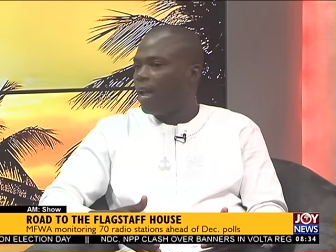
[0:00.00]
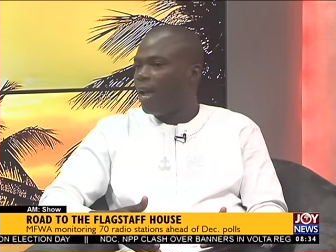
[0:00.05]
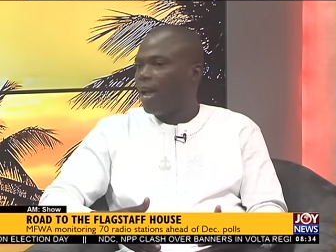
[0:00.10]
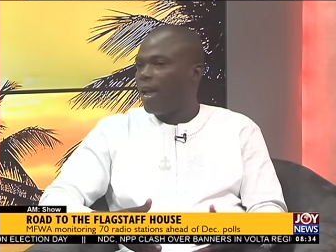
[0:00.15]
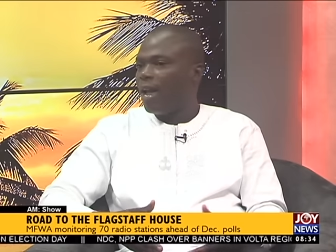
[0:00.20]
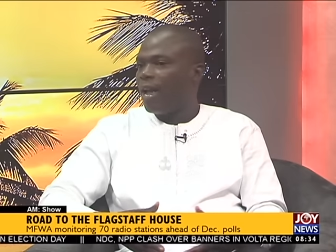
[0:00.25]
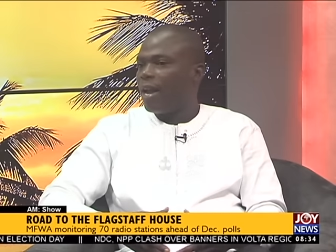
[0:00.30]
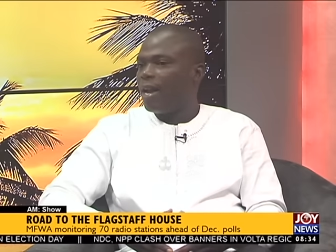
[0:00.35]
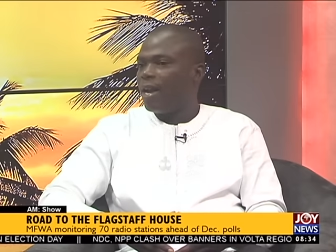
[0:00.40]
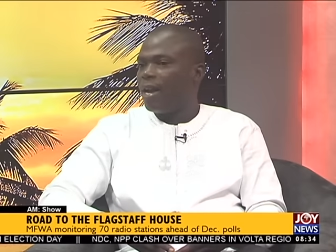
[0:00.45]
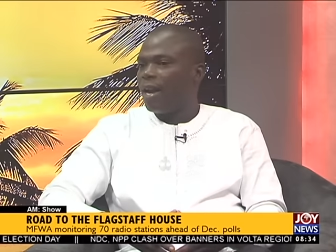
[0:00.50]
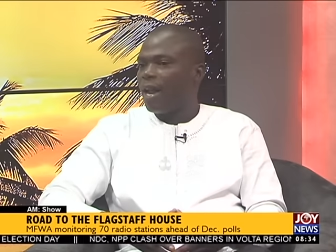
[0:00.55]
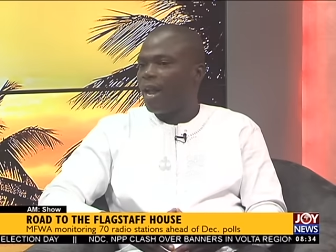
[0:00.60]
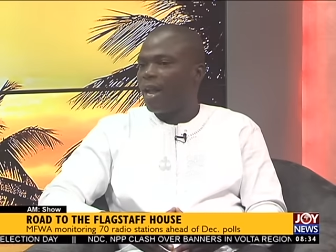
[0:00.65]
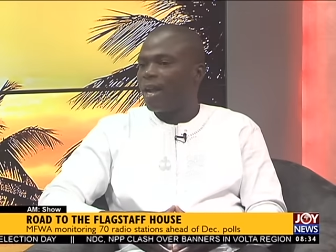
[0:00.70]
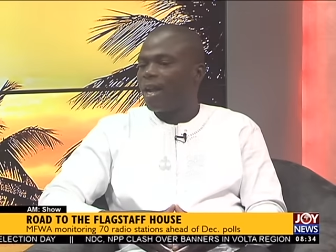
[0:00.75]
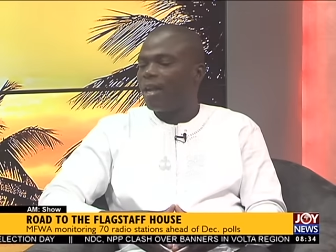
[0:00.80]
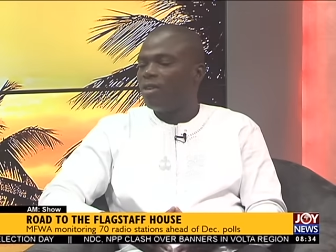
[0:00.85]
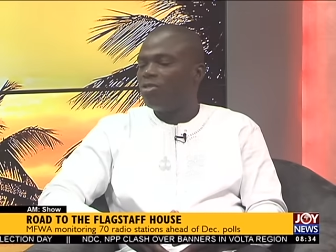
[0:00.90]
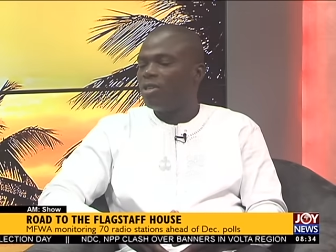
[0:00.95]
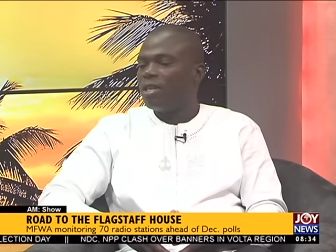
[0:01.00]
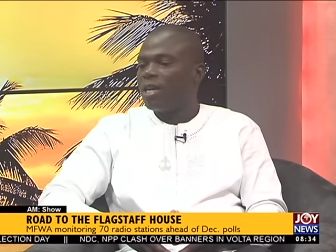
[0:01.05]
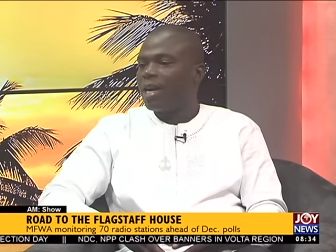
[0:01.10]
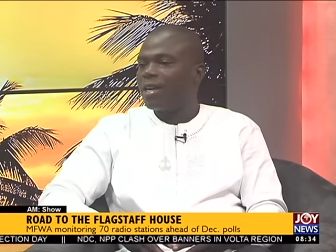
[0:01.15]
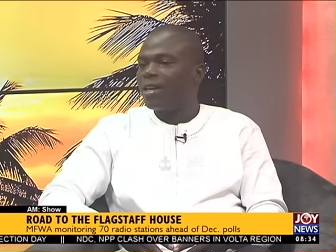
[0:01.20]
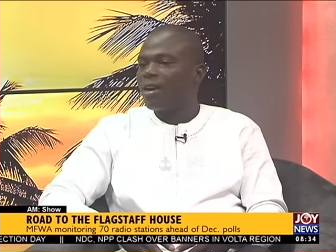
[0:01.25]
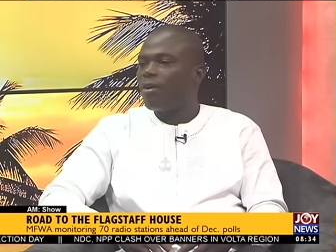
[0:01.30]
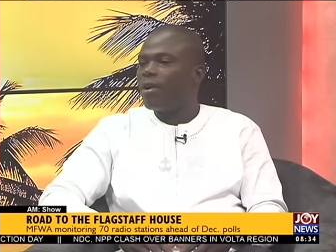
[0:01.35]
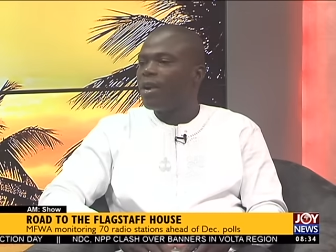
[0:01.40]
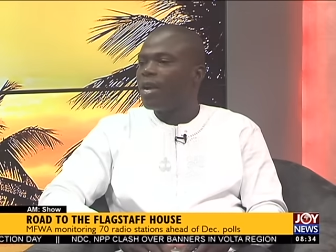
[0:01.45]
and a country
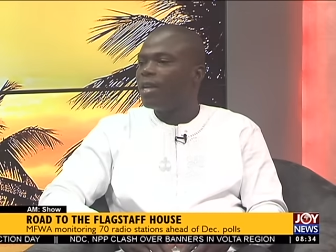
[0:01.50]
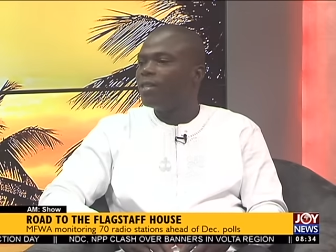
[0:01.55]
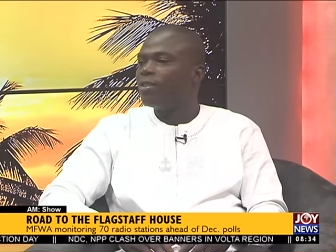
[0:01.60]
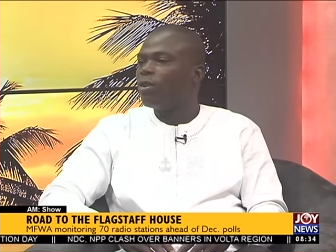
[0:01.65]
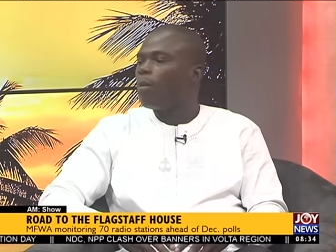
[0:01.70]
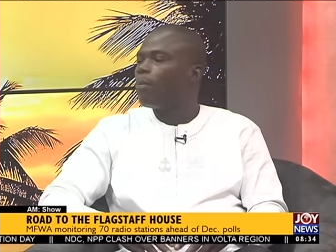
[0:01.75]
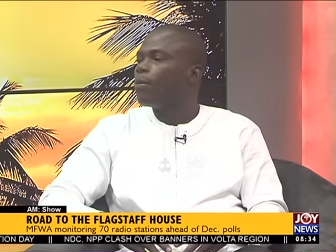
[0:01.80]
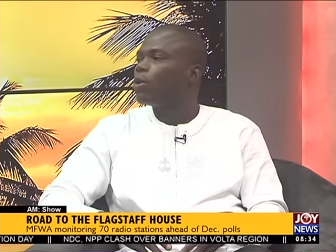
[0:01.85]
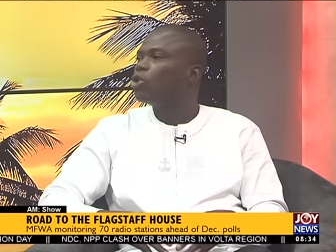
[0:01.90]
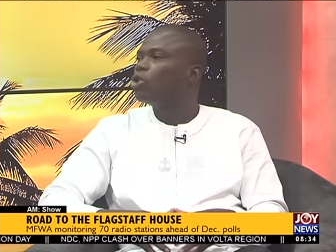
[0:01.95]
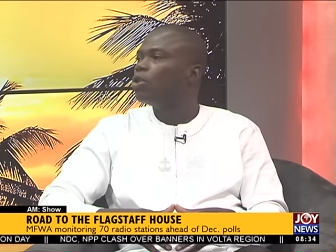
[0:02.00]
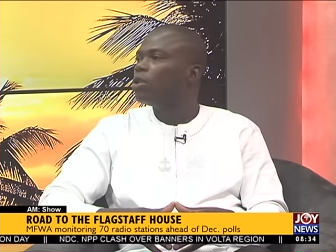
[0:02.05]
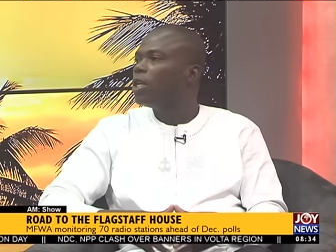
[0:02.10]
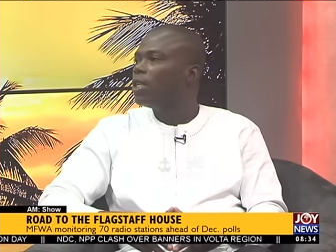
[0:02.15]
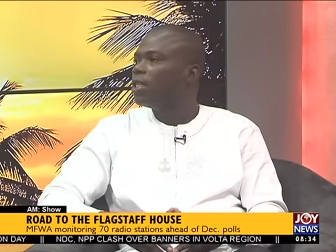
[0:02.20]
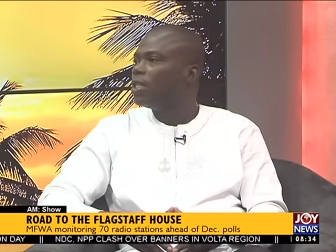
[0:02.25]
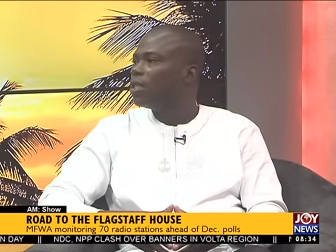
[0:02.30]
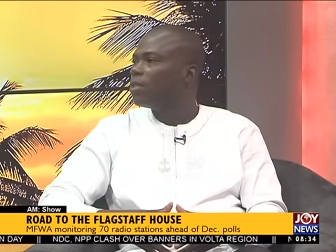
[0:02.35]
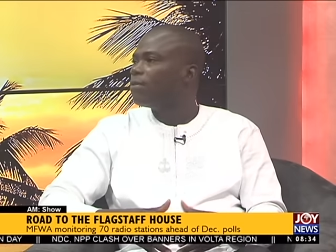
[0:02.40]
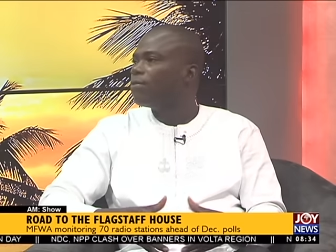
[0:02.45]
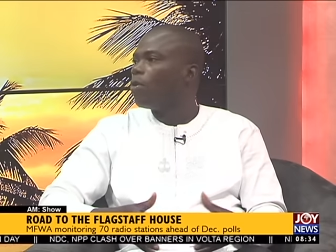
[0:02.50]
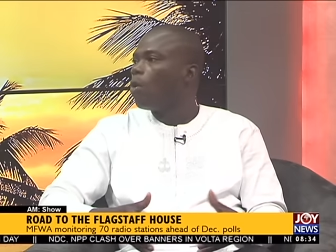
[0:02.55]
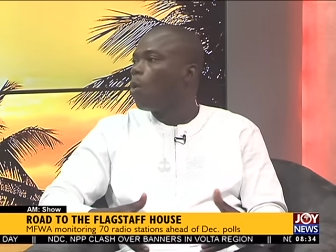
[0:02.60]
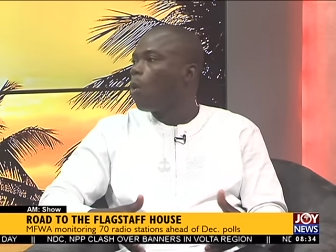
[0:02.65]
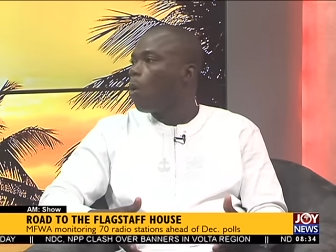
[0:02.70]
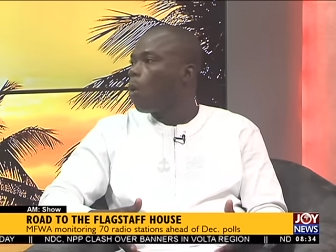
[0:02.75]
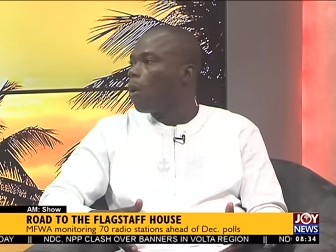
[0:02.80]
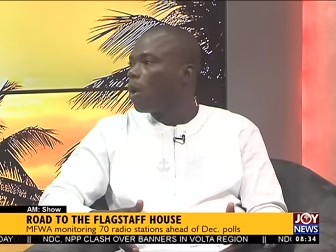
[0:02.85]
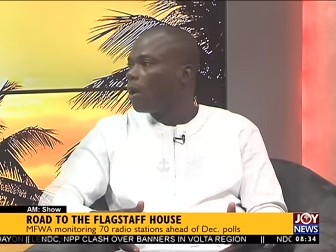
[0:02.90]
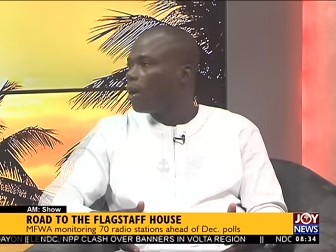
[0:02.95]
that creates opportunities for all.